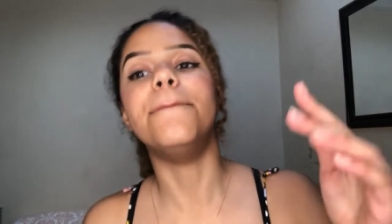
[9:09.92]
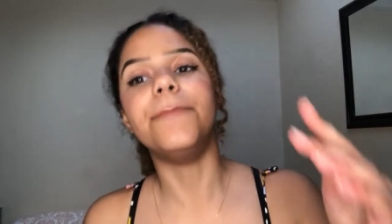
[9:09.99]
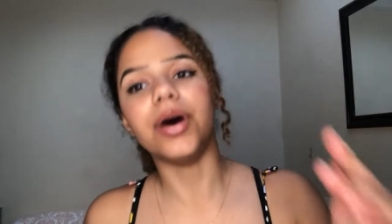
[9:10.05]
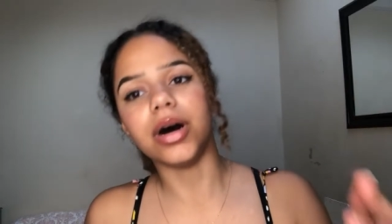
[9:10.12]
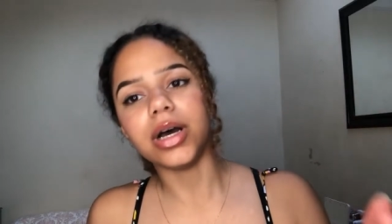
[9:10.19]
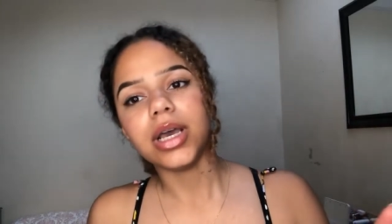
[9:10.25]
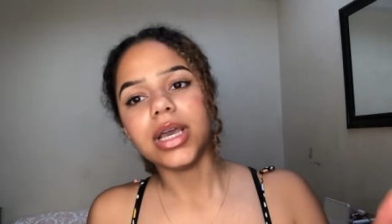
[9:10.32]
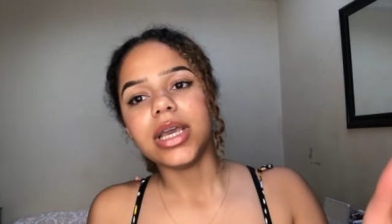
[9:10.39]

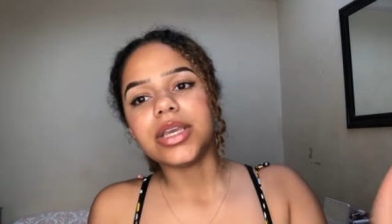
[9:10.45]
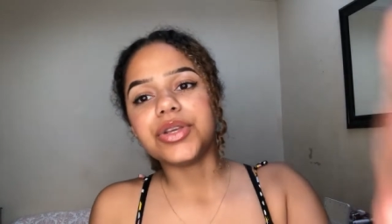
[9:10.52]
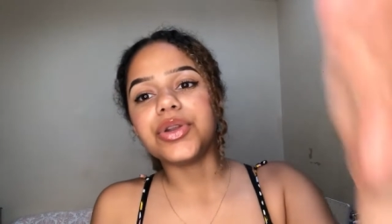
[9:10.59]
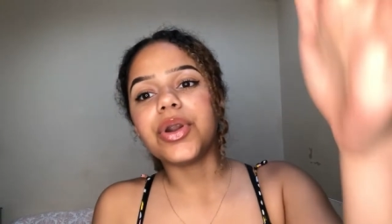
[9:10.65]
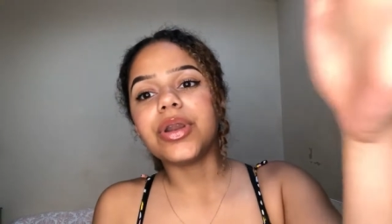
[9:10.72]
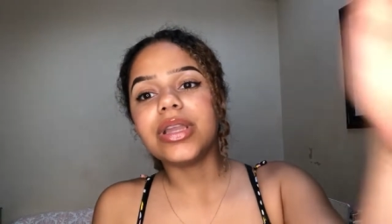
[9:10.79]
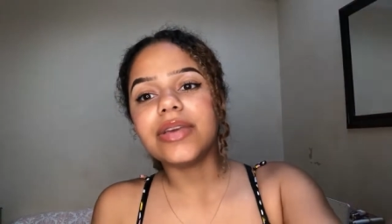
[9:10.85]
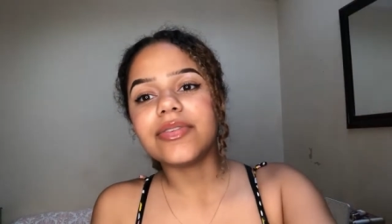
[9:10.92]
But you
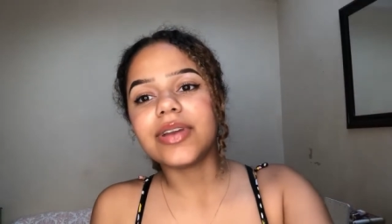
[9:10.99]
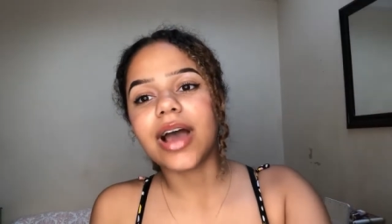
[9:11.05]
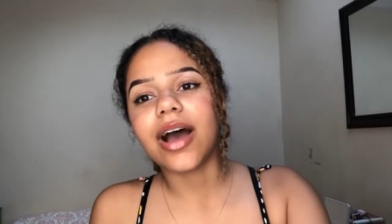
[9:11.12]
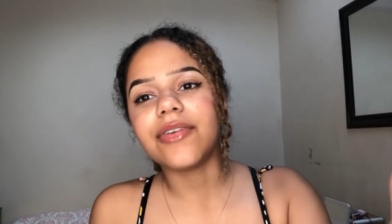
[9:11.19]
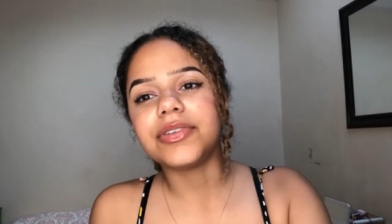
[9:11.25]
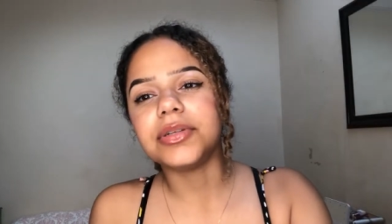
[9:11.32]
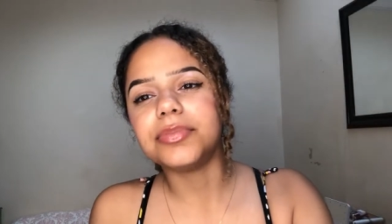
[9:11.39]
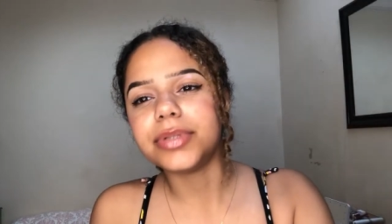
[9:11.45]
don't even
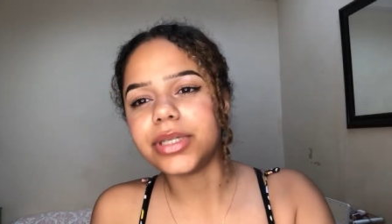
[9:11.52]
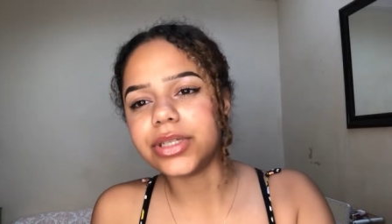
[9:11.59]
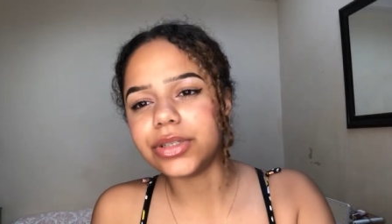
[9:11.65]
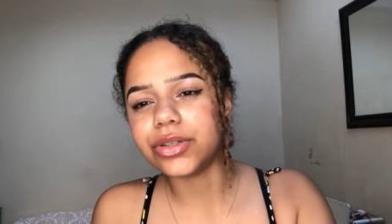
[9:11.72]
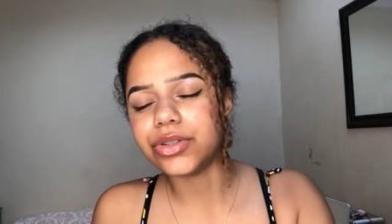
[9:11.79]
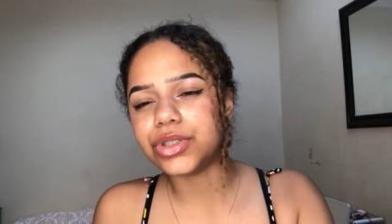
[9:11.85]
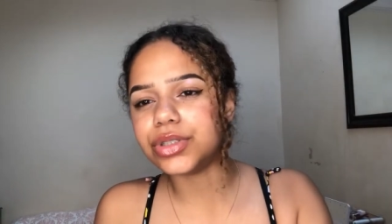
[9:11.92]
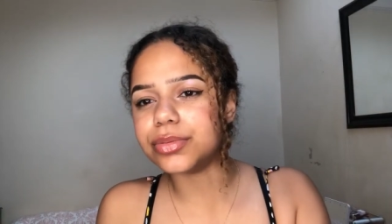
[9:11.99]
have to be a
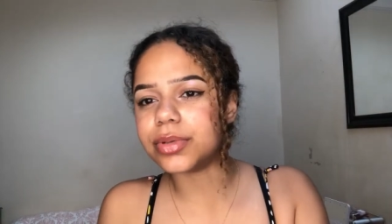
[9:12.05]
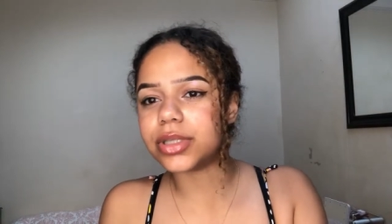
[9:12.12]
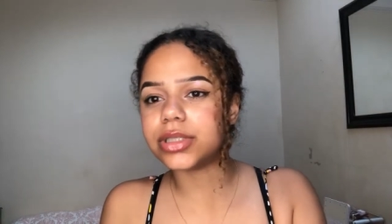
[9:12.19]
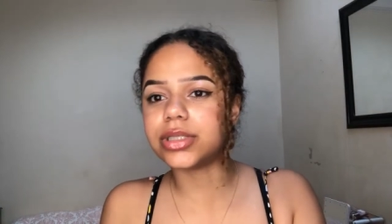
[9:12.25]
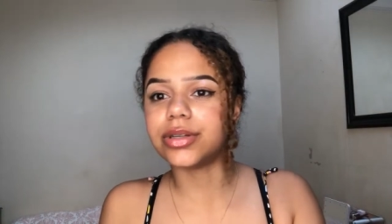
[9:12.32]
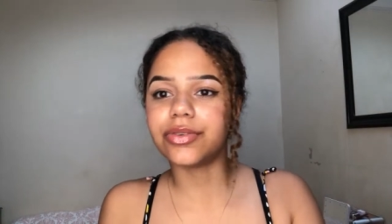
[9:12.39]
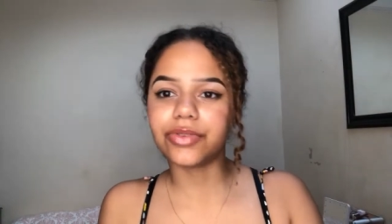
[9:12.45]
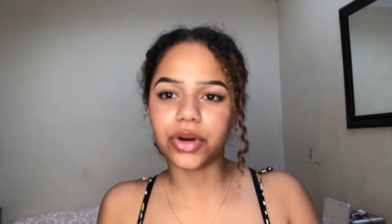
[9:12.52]
YouTuber
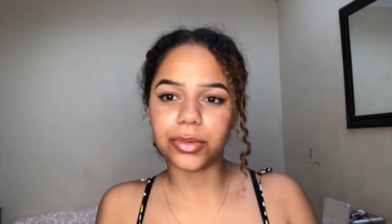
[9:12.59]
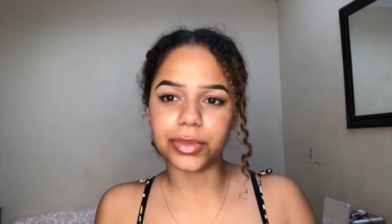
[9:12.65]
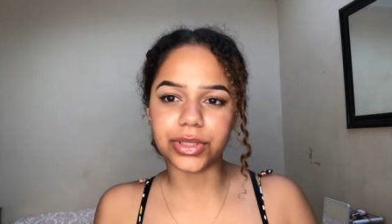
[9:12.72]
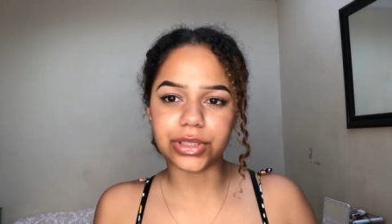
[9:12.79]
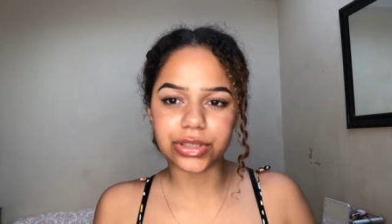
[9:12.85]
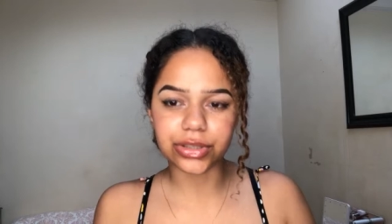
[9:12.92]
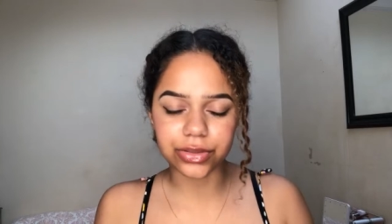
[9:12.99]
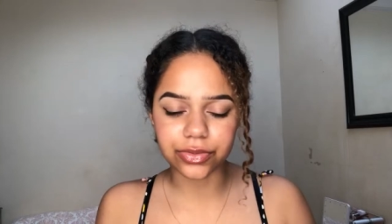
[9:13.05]
to film a
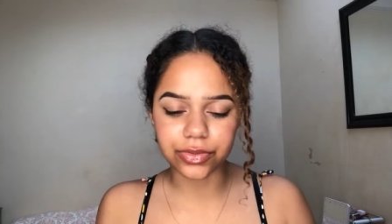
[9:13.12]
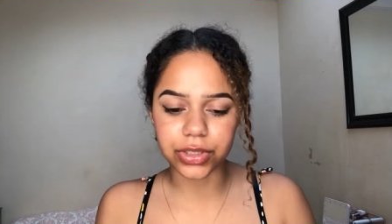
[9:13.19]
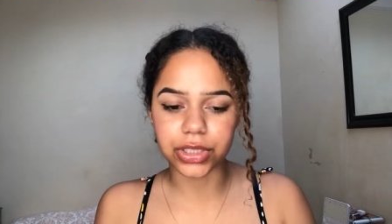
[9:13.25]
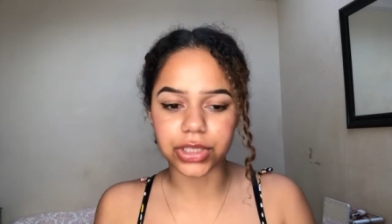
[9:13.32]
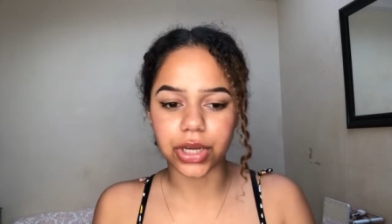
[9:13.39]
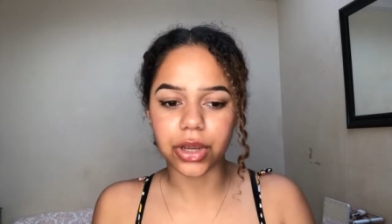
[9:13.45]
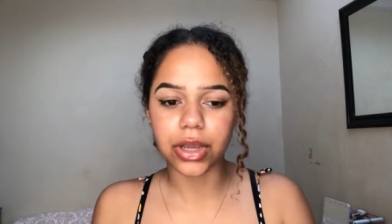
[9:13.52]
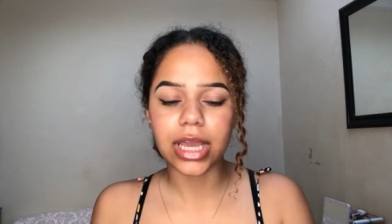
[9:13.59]
YouTube
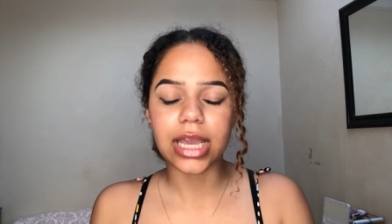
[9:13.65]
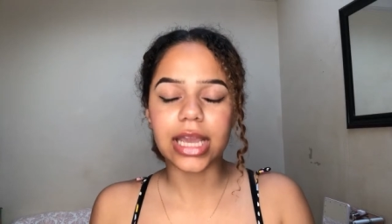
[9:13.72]
video.